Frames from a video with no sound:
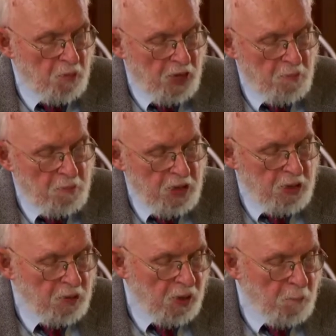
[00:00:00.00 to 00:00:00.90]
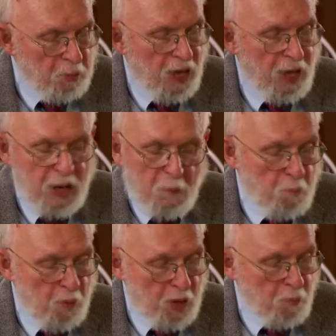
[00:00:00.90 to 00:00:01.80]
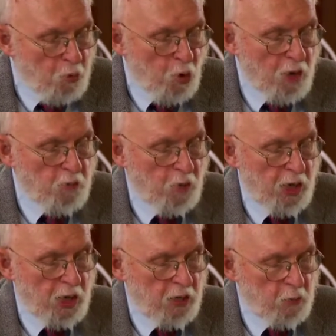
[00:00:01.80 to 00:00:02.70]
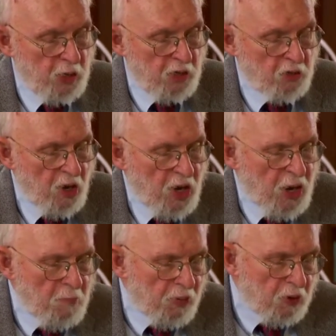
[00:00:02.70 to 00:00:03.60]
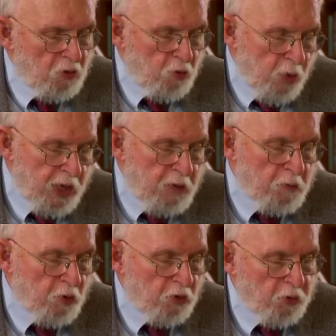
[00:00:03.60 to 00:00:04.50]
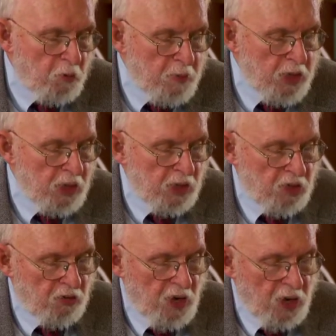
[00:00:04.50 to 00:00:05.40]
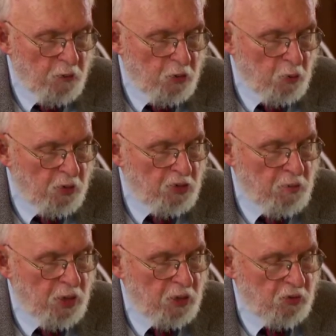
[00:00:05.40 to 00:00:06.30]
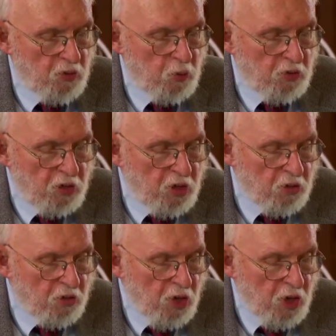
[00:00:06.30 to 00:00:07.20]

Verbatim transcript: can be applied in a in a broad variety of ways. But the tricky verse for me, at least, and I love your wisdom on this too, is is